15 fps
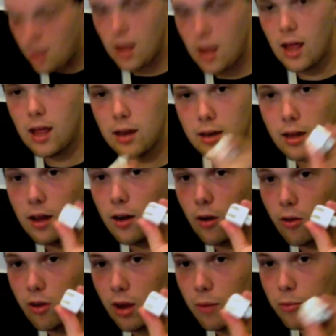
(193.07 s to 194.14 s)
and it
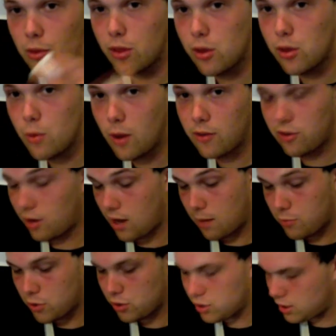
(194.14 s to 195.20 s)
also comes with a US
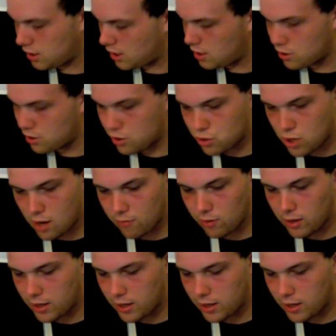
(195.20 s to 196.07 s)
adapter just in case you travel, I